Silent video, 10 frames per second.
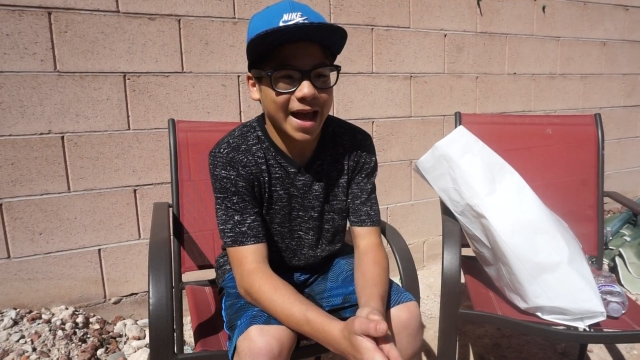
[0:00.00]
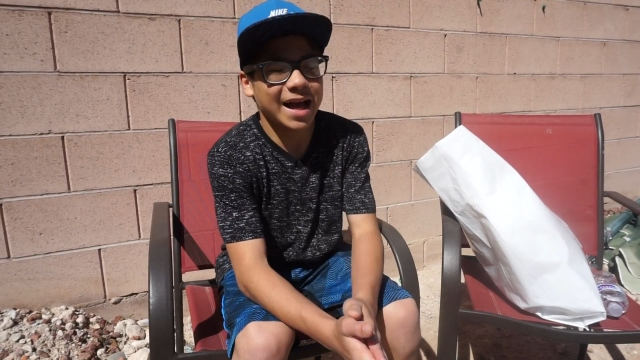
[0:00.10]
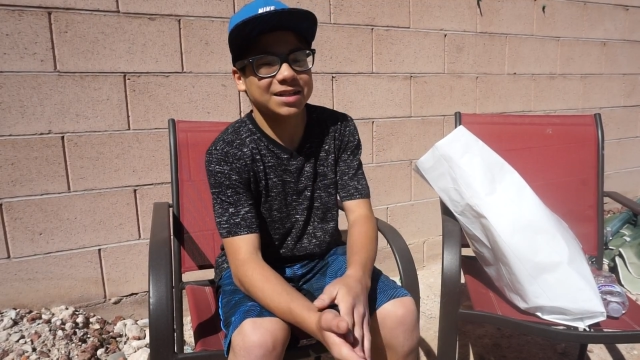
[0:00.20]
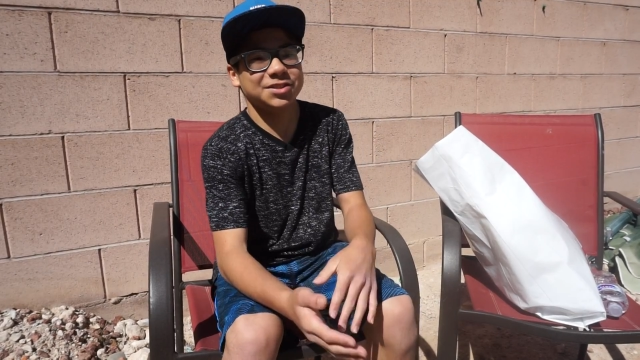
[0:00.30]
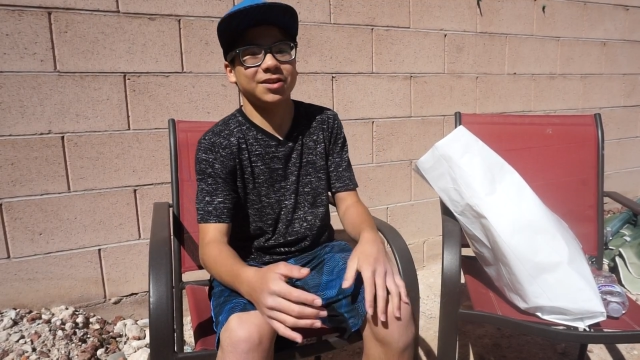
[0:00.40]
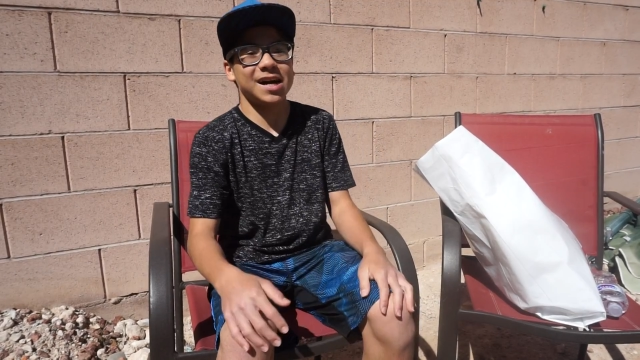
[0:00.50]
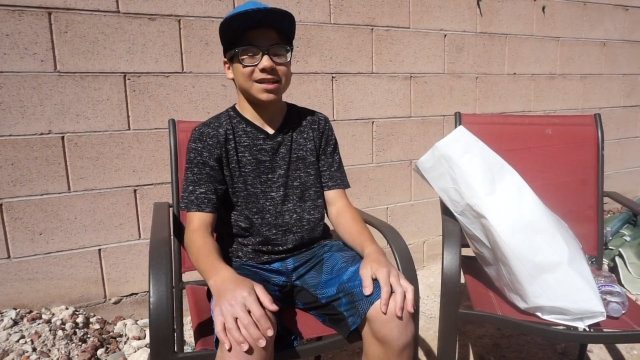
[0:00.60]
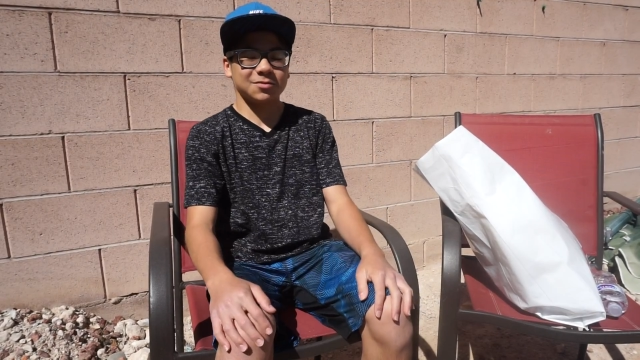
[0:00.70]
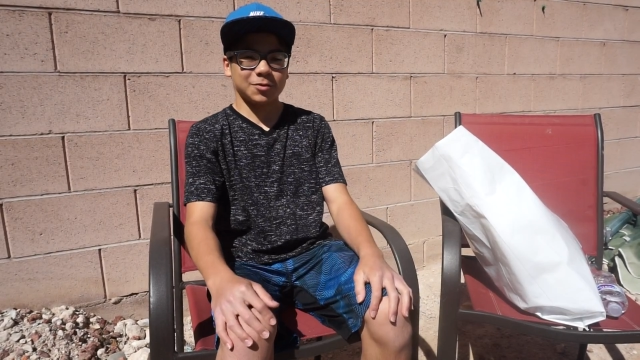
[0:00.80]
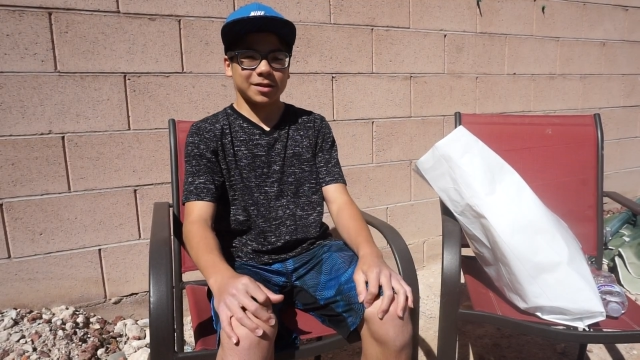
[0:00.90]
at you
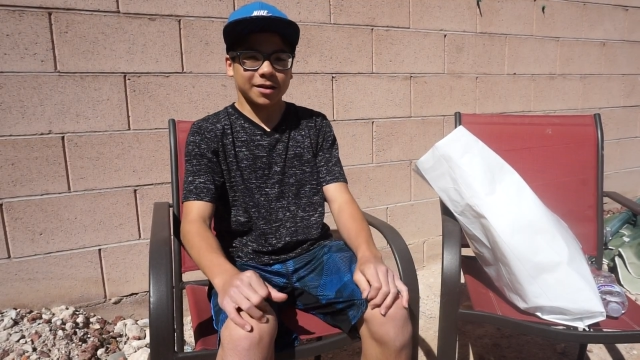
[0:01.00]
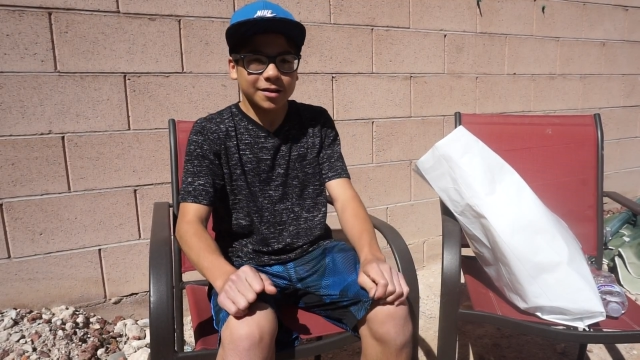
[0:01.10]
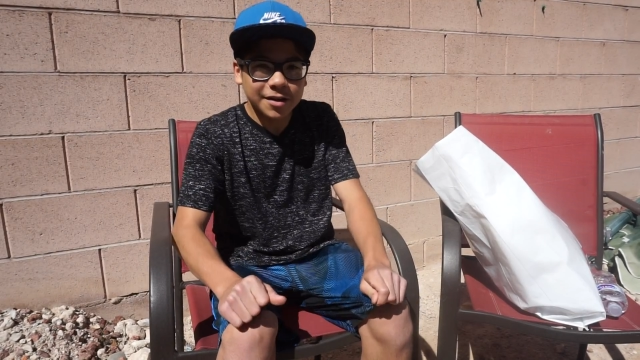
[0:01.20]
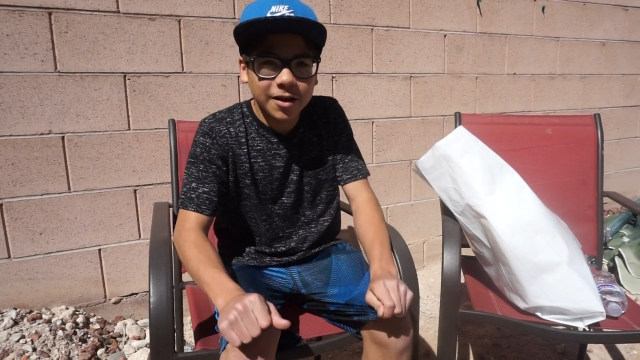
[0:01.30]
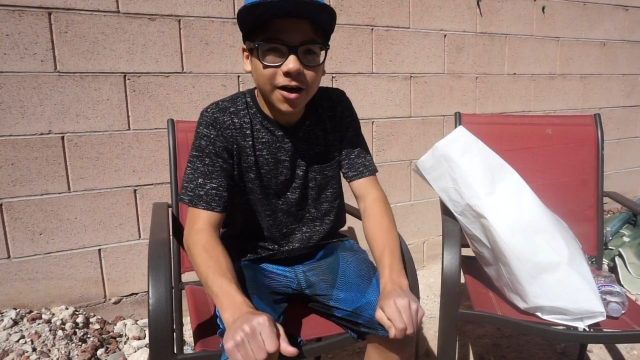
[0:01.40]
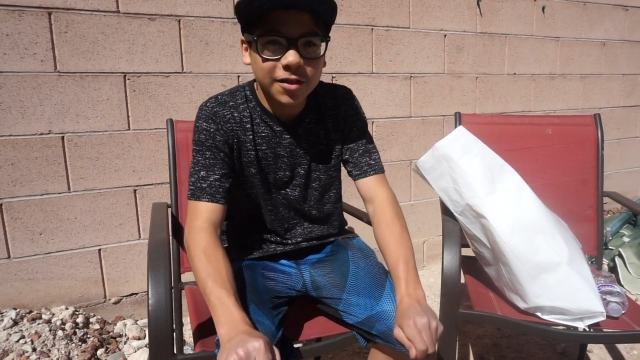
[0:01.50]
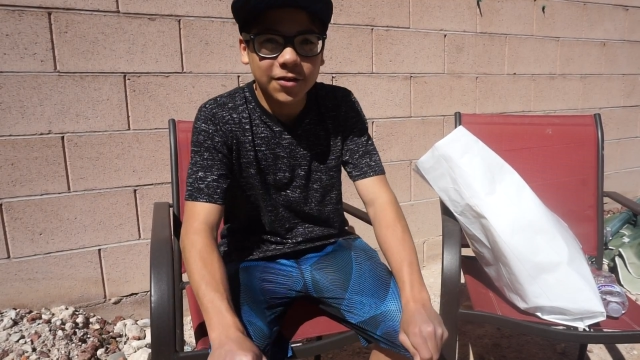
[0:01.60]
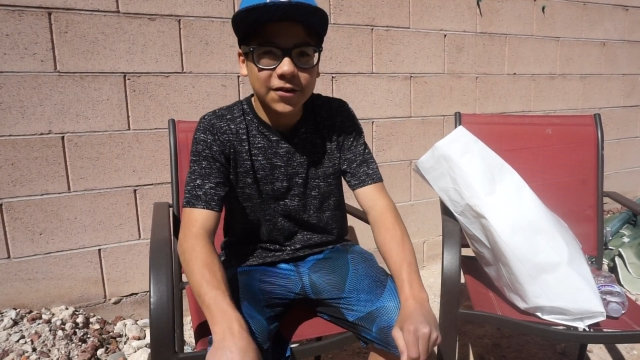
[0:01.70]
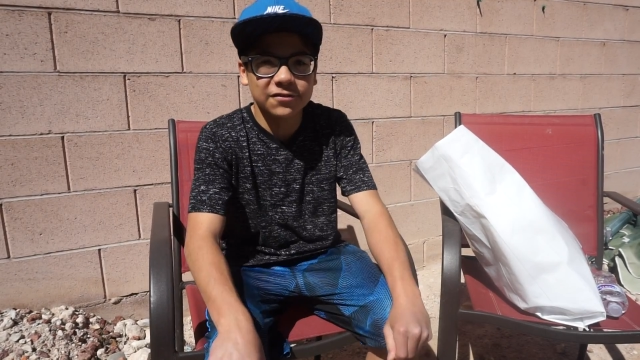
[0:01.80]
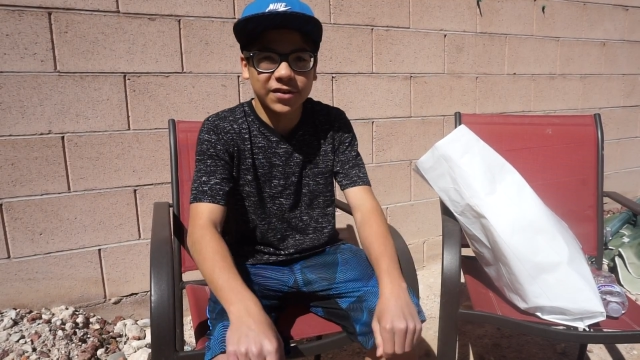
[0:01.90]
guys with
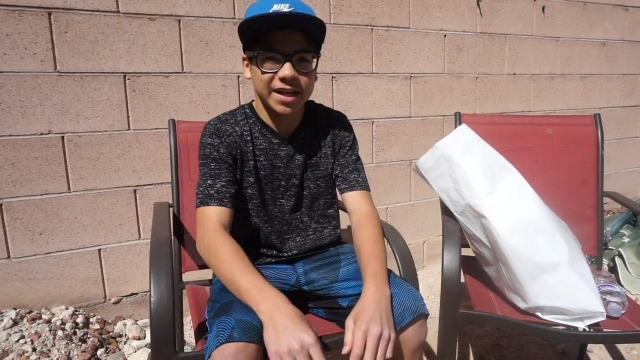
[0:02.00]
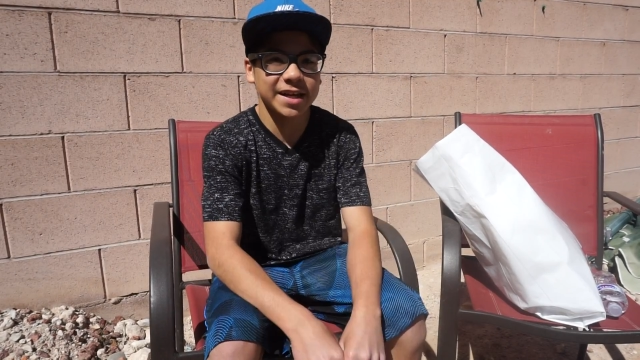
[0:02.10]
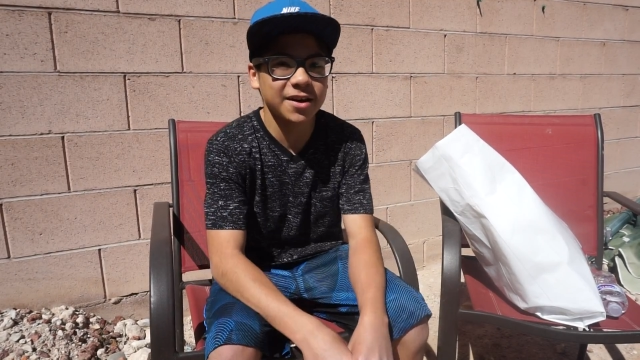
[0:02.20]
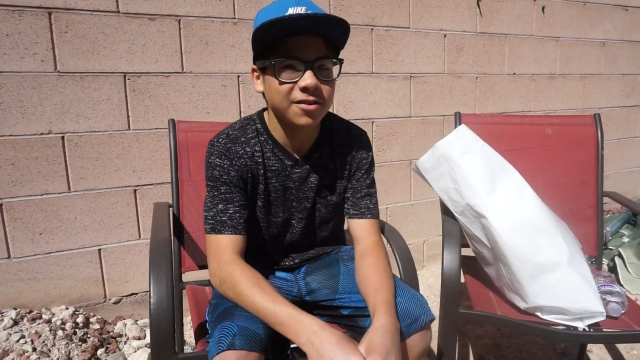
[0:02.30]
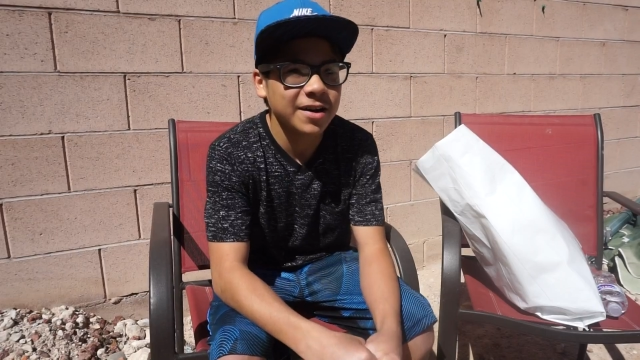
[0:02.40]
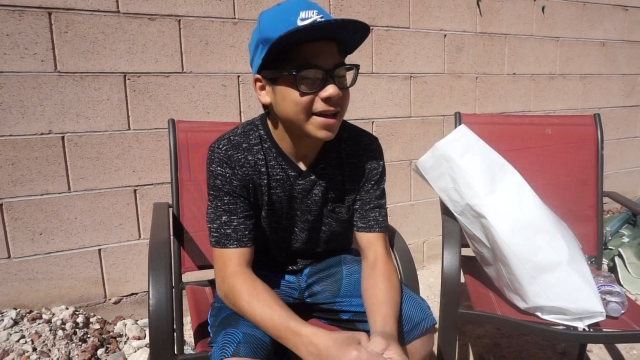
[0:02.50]
another video.